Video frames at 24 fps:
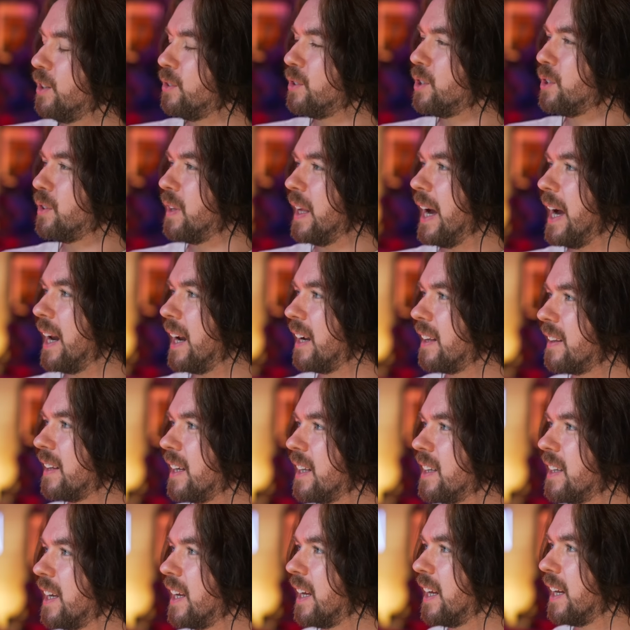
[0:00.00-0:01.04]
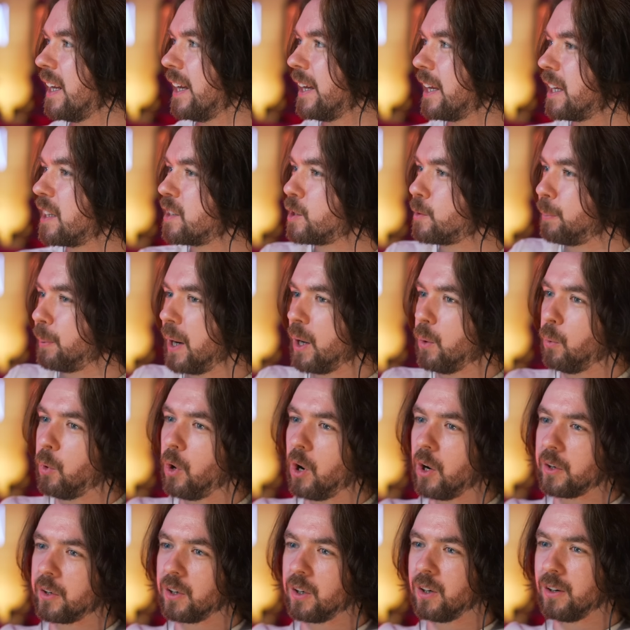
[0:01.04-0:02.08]
you do that, and then they like spray
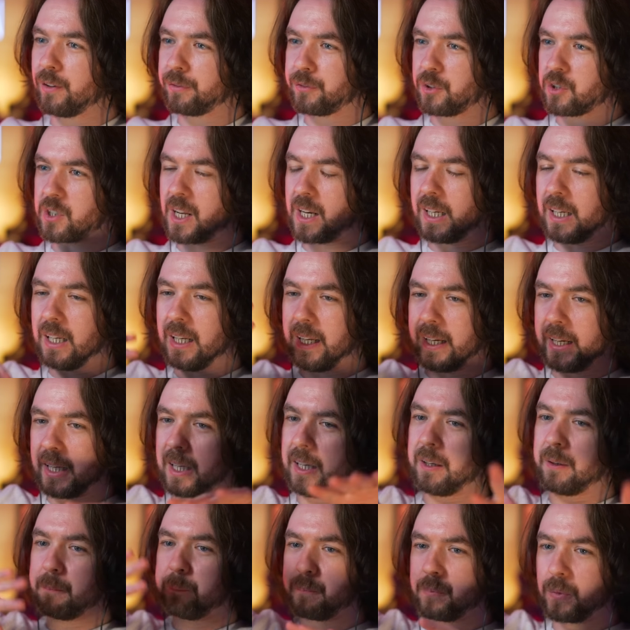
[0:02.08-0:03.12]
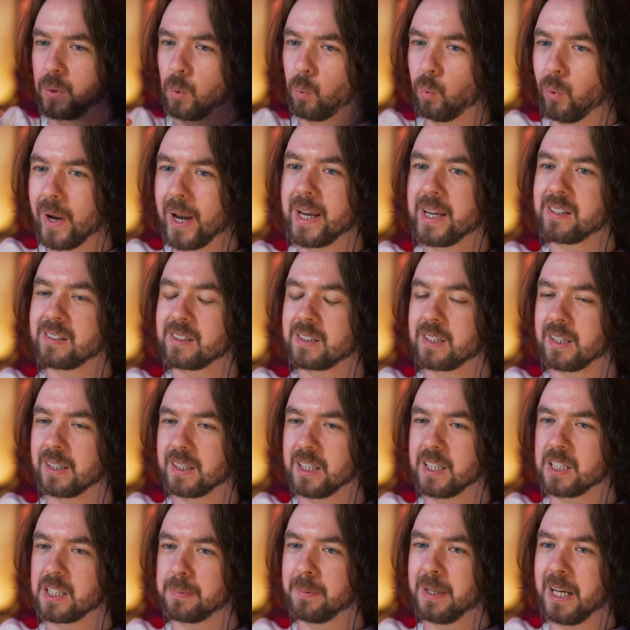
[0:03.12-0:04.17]
water if there's any like waste that
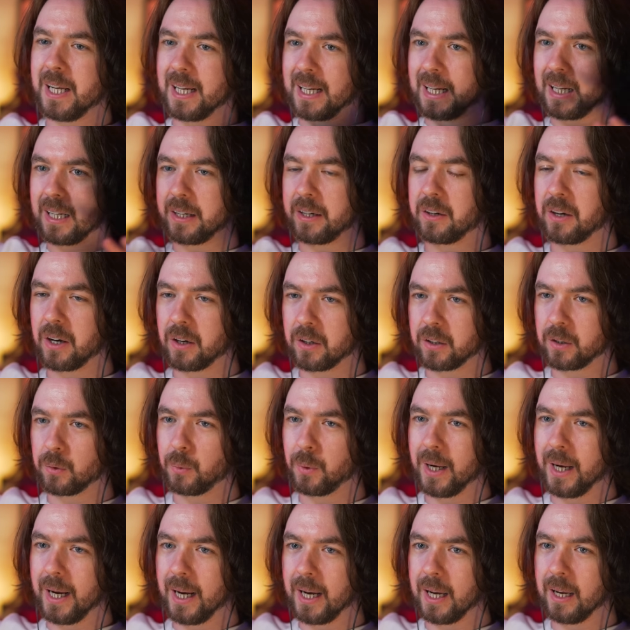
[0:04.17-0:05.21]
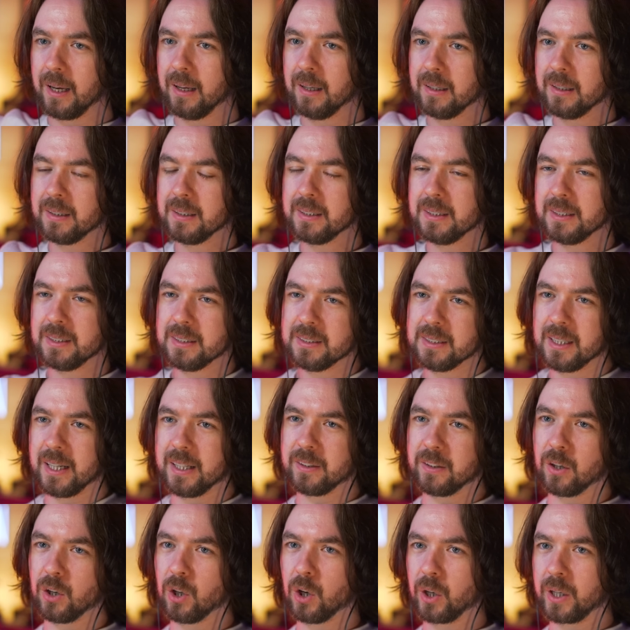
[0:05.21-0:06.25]
needs to be like cleared out of the way, and
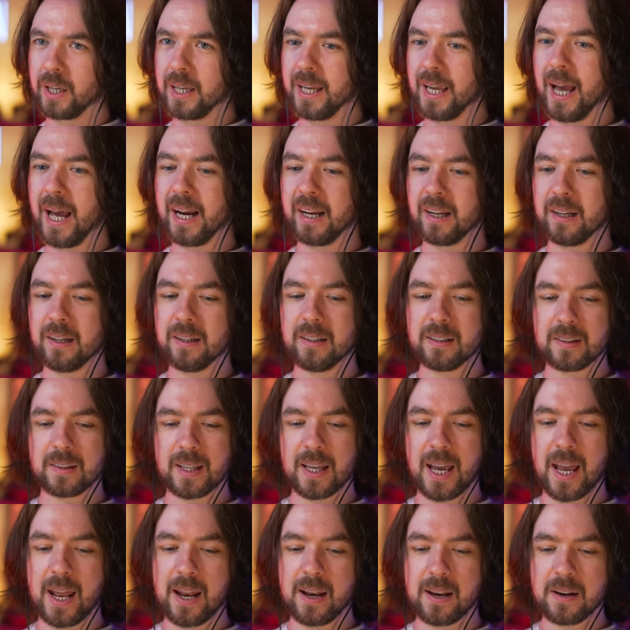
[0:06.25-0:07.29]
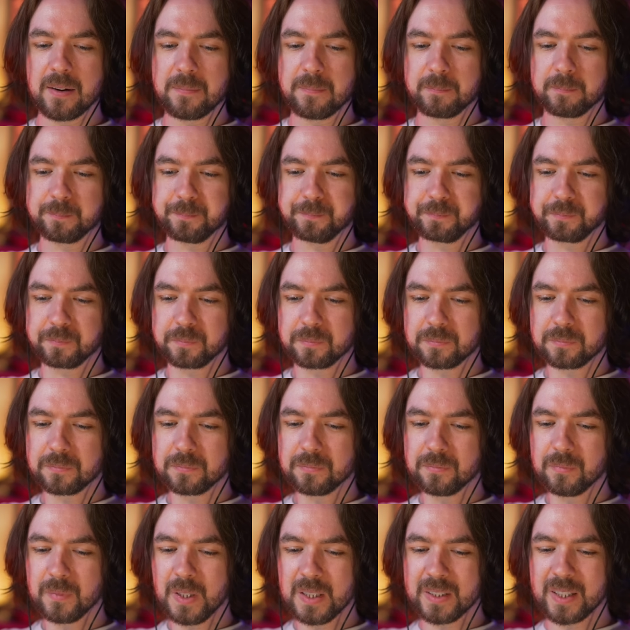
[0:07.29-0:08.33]
they're looking at it, and then
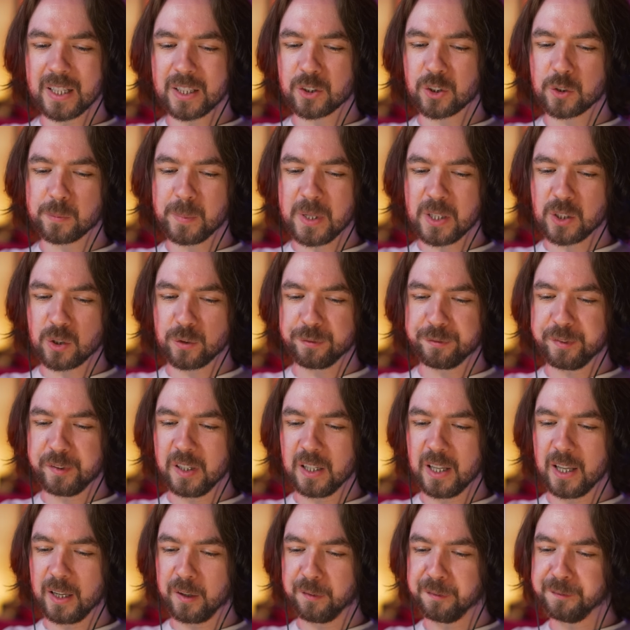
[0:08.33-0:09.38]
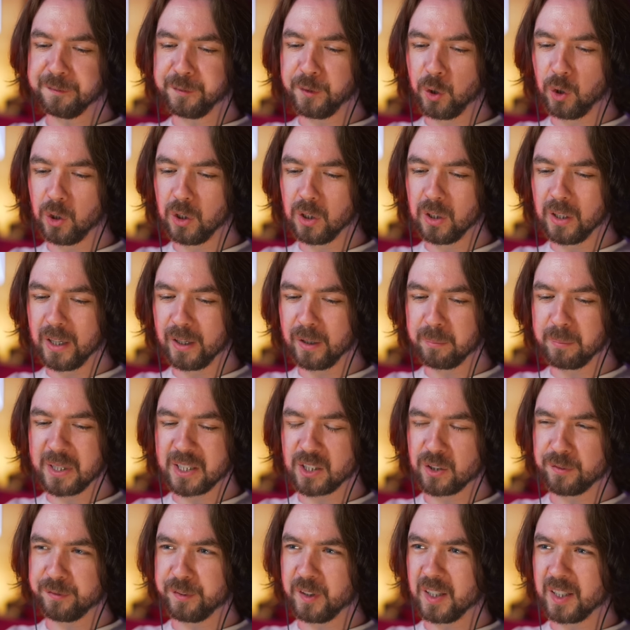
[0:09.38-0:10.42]
that just makes you feel like full, and it
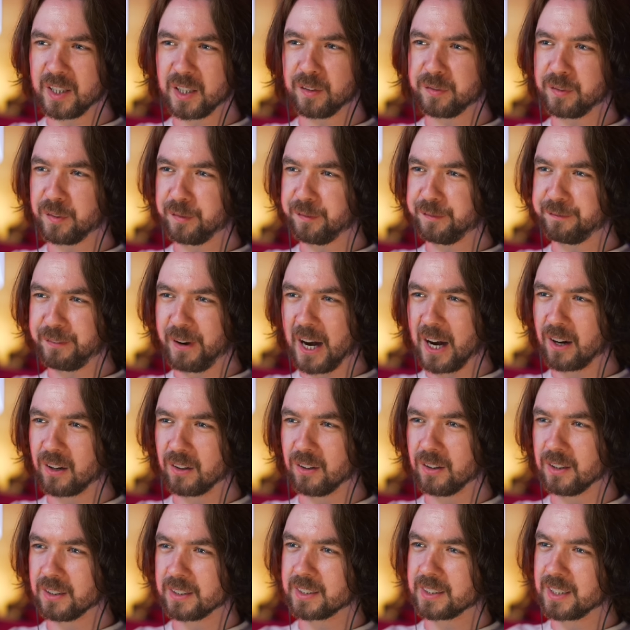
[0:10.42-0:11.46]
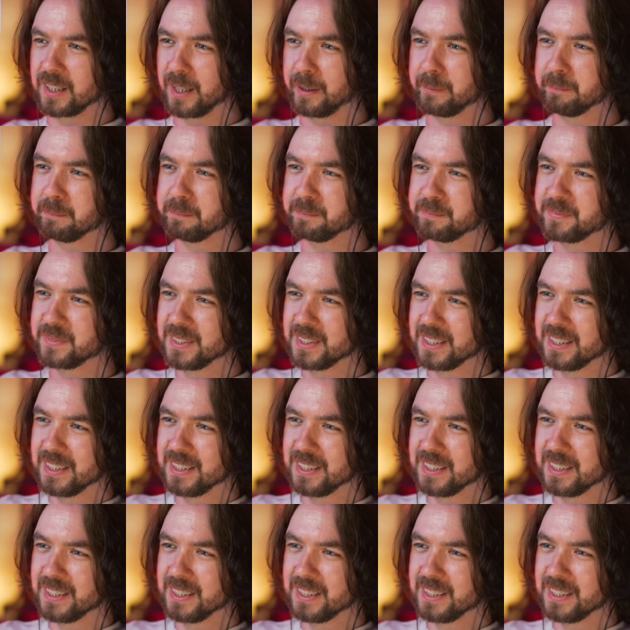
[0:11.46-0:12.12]
makes you feel like you have to fart all the time.